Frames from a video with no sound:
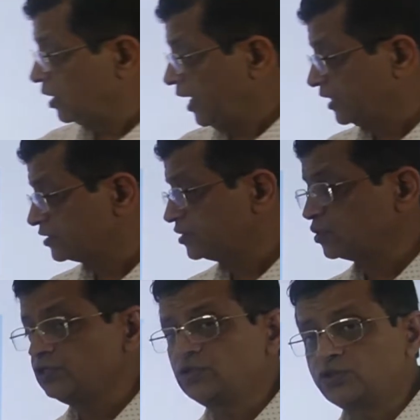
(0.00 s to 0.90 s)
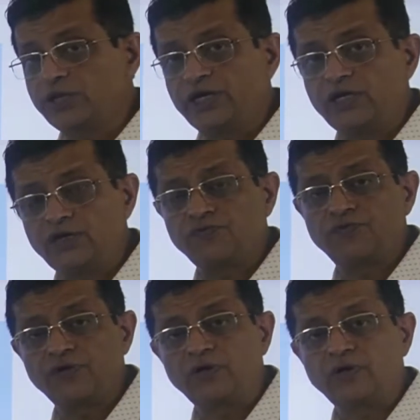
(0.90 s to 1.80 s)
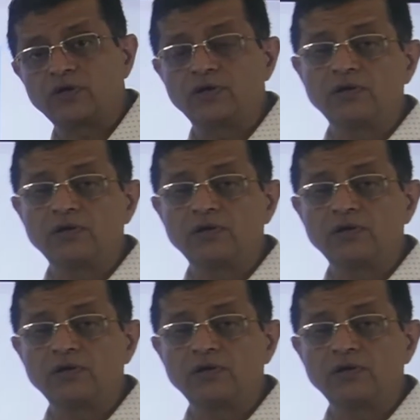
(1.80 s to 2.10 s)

exist in 3 different